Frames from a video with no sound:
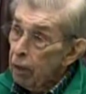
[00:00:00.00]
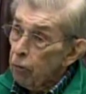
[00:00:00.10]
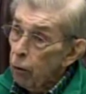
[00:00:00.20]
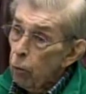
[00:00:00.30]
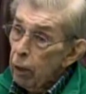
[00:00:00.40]

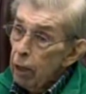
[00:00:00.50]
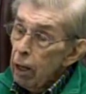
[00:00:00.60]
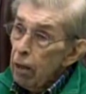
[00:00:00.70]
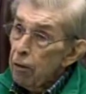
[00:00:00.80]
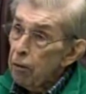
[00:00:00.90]
So
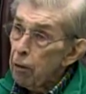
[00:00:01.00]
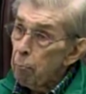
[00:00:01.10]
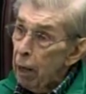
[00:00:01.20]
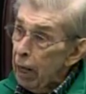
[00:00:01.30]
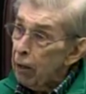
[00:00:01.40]
the
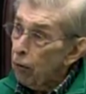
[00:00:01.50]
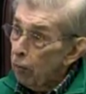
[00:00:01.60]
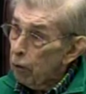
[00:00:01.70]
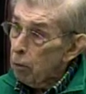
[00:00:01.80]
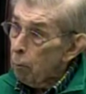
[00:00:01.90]
demand
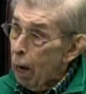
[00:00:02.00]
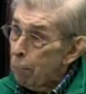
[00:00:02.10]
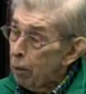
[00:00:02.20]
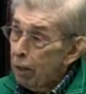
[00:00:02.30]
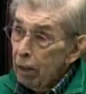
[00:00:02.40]
on the
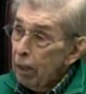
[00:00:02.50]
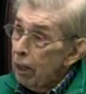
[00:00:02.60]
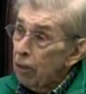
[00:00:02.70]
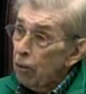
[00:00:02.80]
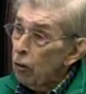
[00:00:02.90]
department
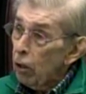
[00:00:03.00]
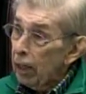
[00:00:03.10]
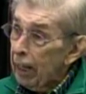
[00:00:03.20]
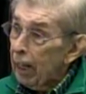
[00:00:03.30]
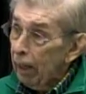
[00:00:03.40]
isn't going to
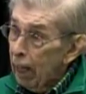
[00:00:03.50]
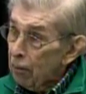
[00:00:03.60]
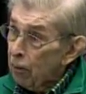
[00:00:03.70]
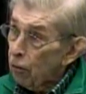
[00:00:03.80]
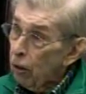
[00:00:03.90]
get
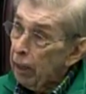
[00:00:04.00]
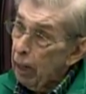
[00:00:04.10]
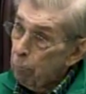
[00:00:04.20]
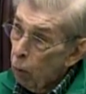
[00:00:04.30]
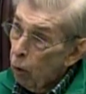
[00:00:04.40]
less, it's going to
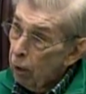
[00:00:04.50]
get more.